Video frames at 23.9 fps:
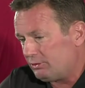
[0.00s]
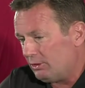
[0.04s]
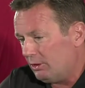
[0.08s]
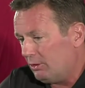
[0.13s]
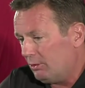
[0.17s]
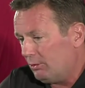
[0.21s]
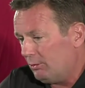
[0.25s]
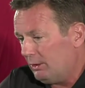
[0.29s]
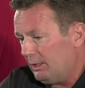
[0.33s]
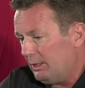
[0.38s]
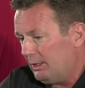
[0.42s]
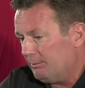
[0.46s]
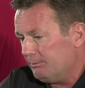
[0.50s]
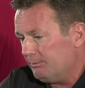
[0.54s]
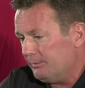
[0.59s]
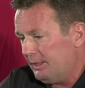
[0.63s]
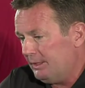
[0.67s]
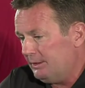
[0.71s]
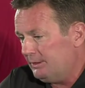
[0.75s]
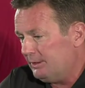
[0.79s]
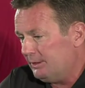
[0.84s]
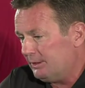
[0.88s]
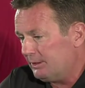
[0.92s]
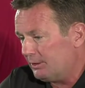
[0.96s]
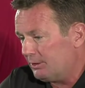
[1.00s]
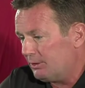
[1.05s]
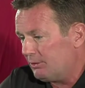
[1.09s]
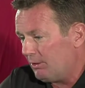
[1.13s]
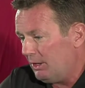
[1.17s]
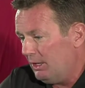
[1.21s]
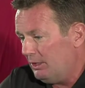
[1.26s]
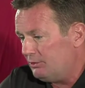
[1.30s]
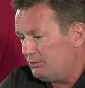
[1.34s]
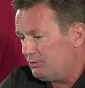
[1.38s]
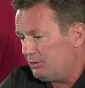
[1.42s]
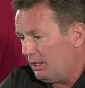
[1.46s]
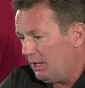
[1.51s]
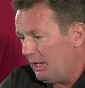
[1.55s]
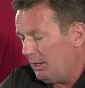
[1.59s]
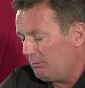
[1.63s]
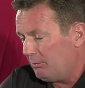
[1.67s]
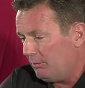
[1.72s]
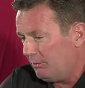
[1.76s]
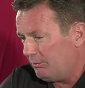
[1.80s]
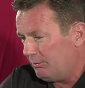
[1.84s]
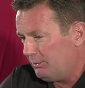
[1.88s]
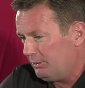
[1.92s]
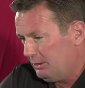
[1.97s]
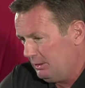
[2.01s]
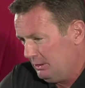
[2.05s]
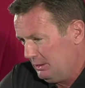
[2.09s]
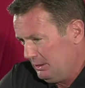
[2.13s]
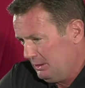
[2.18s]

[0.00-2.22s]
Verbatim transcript: So um, they did a great job of